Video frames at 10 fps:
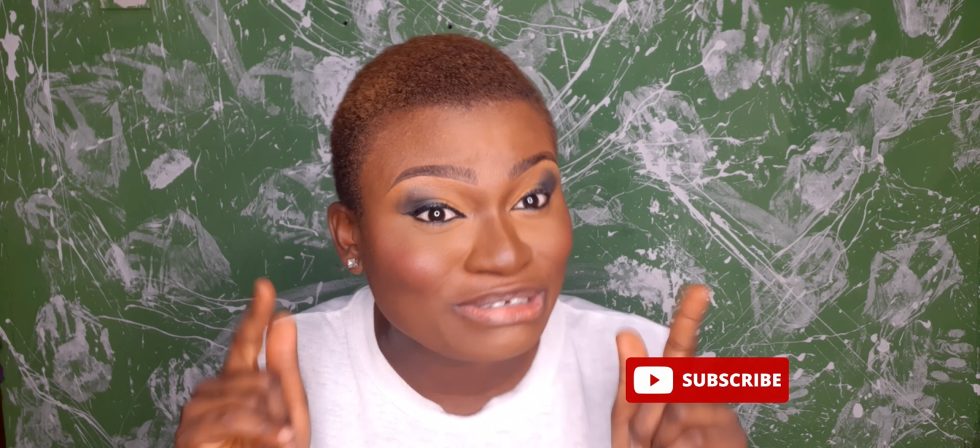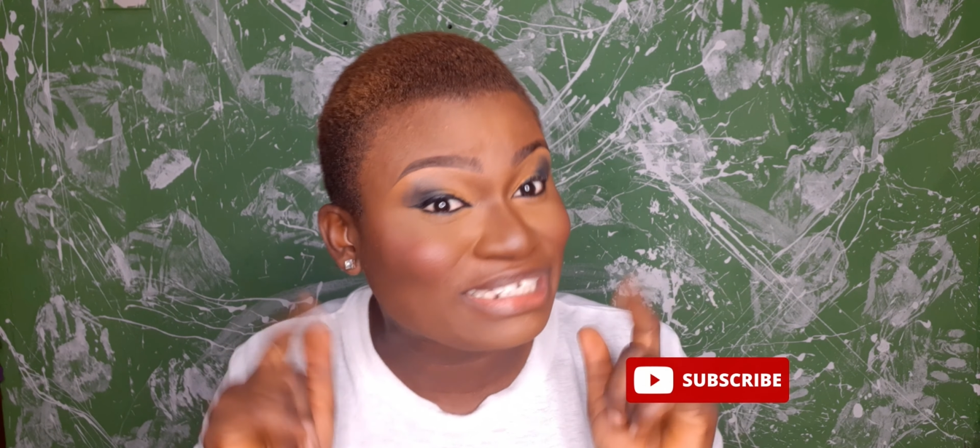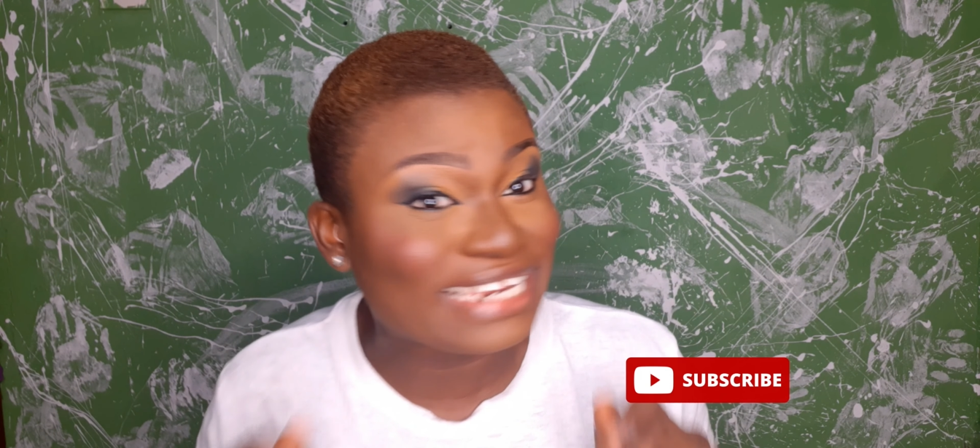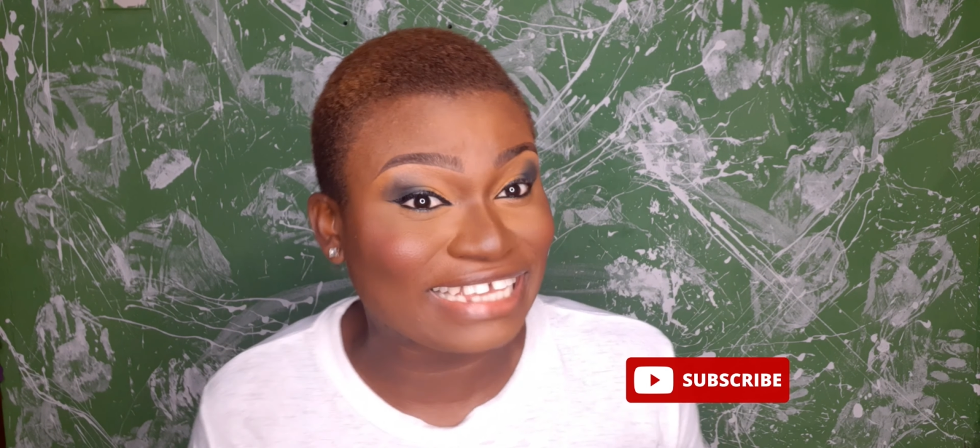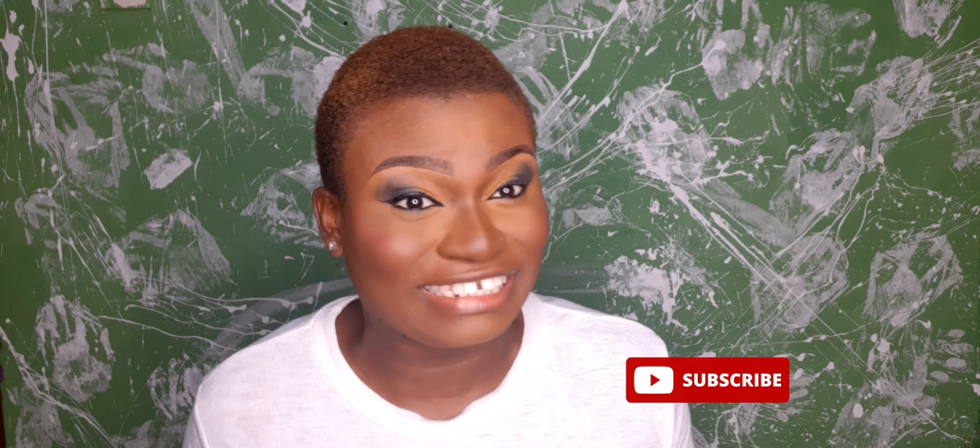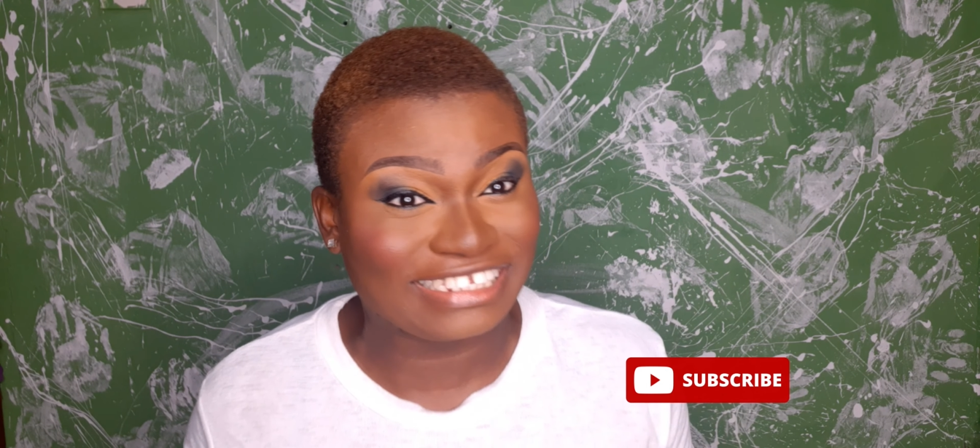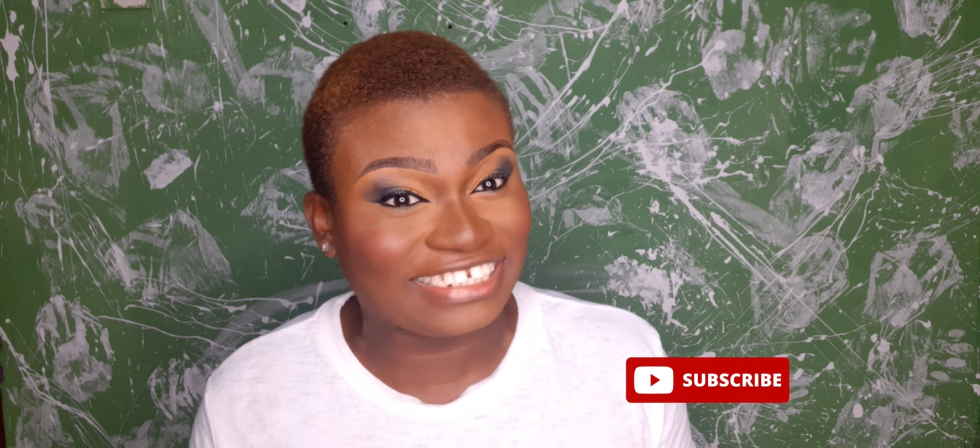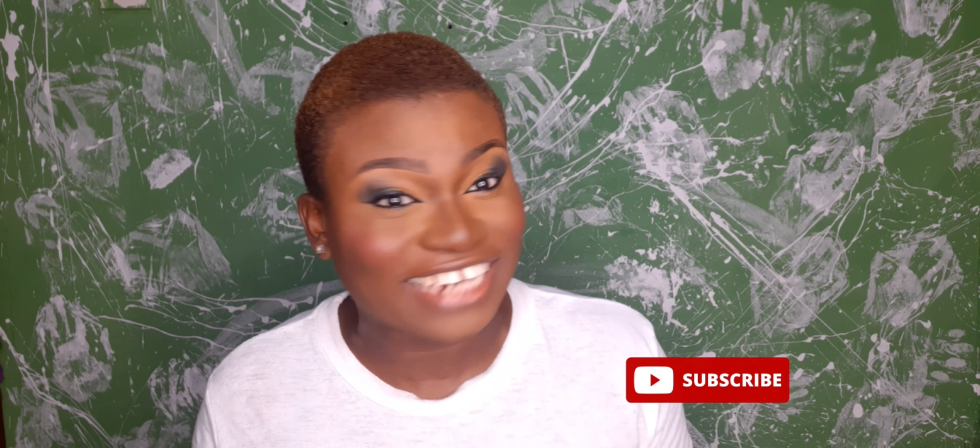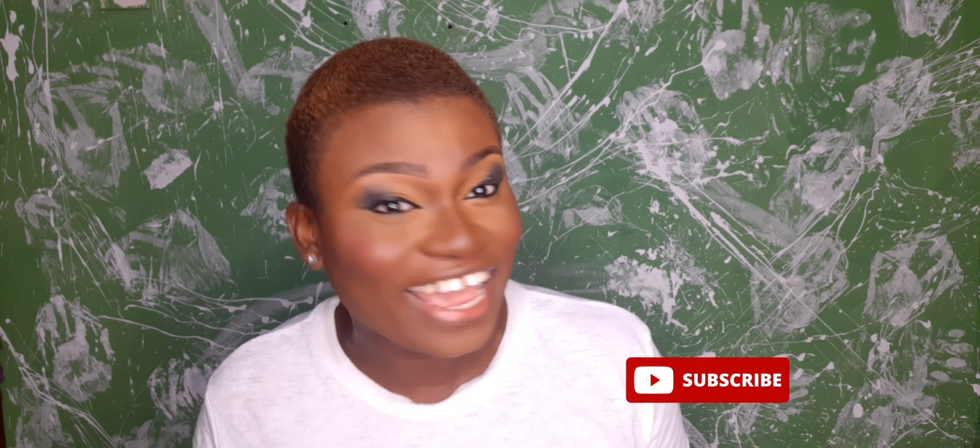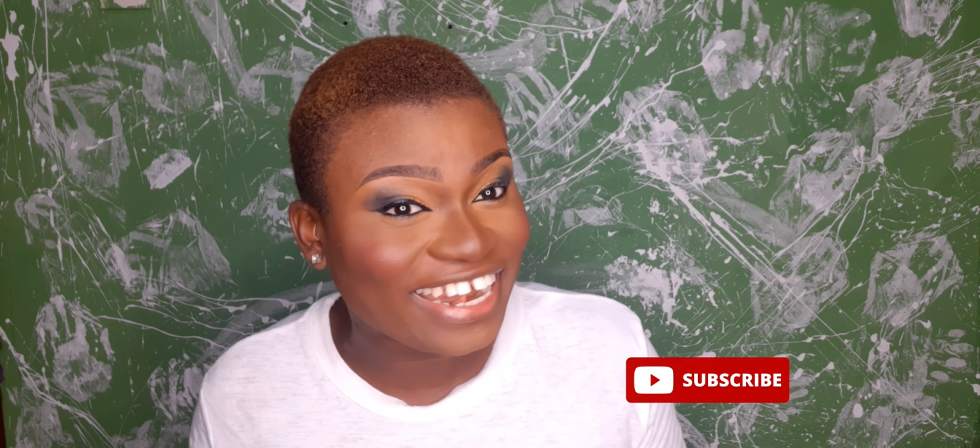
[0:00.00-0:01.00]
to
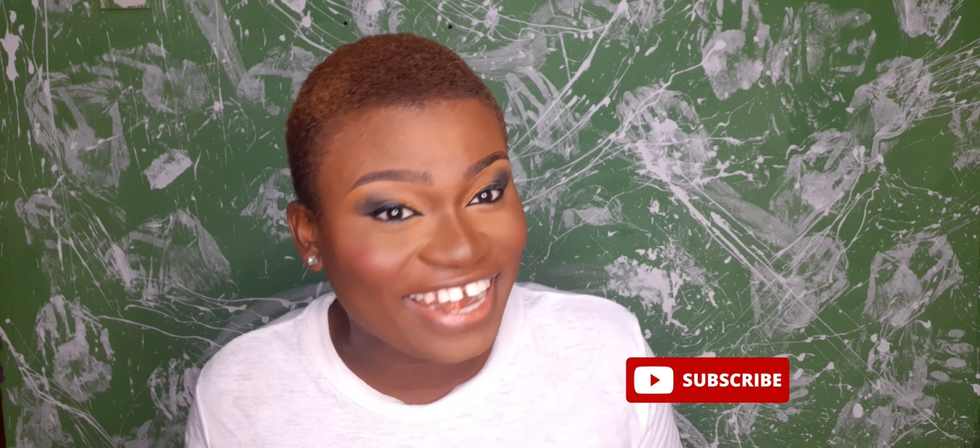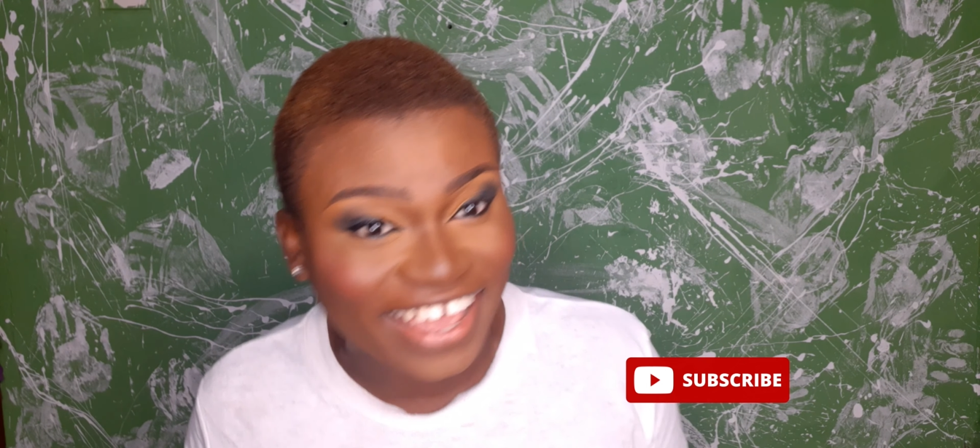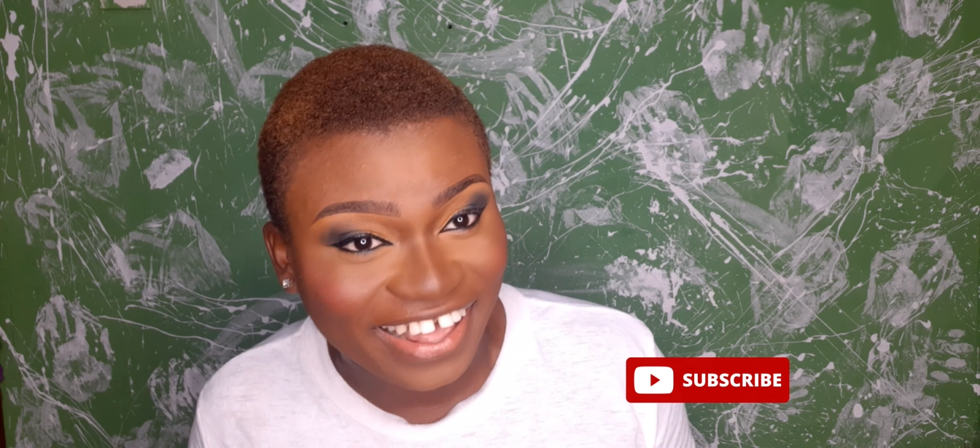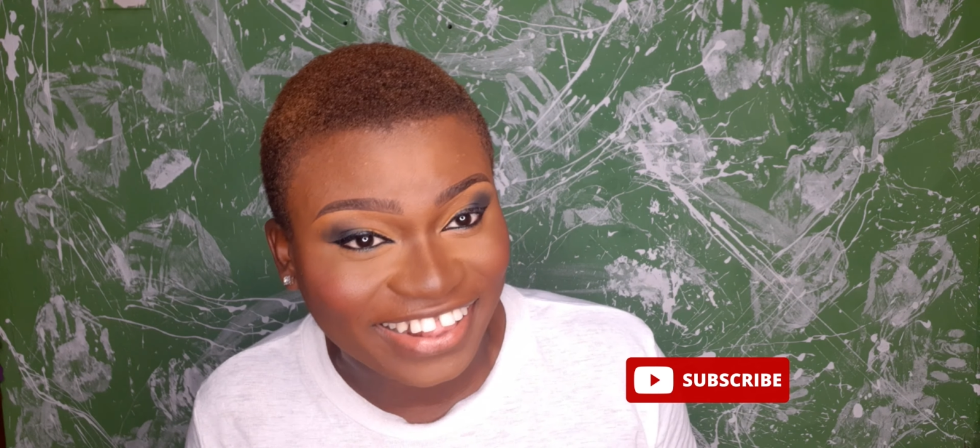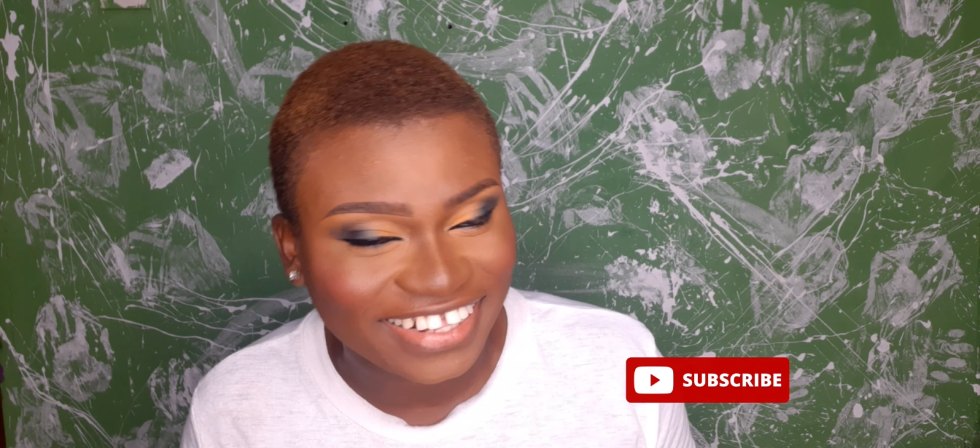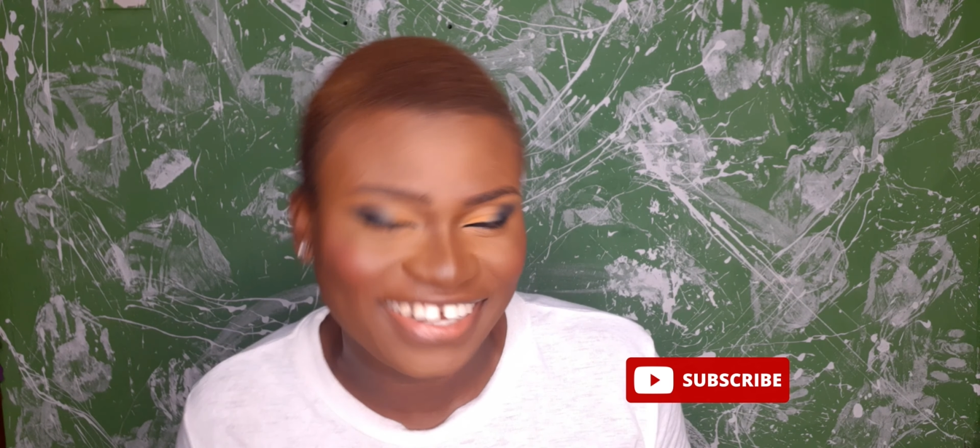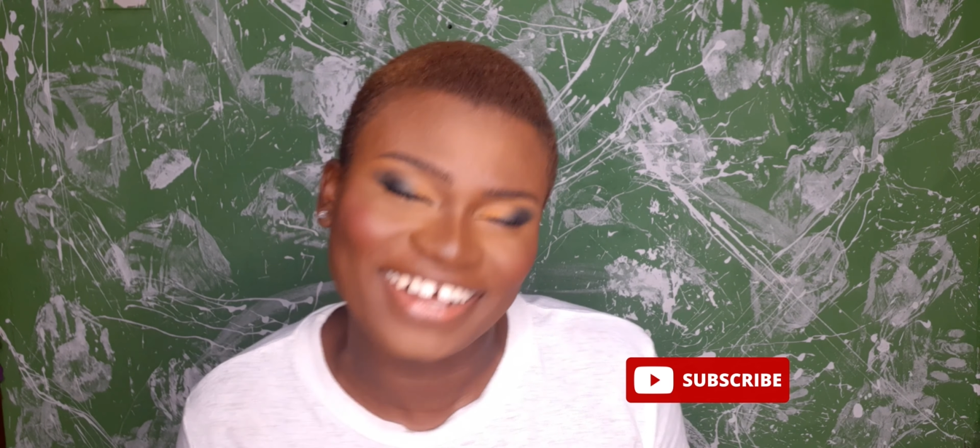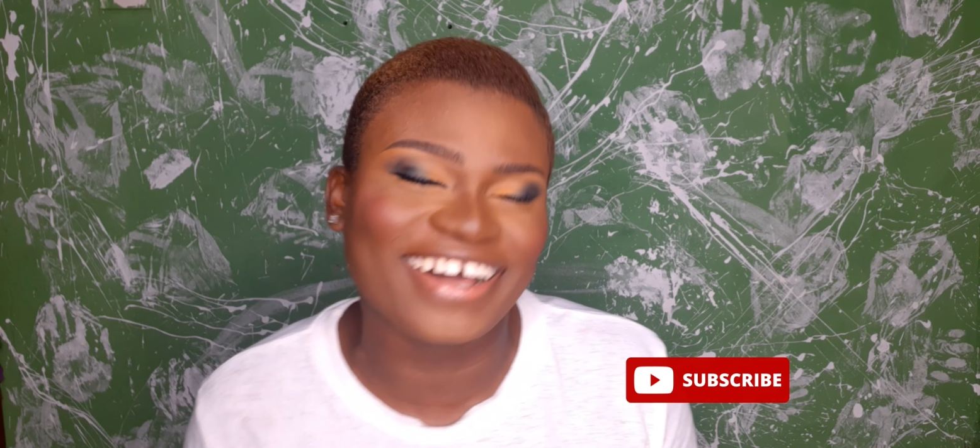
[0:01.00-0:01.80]
this channel.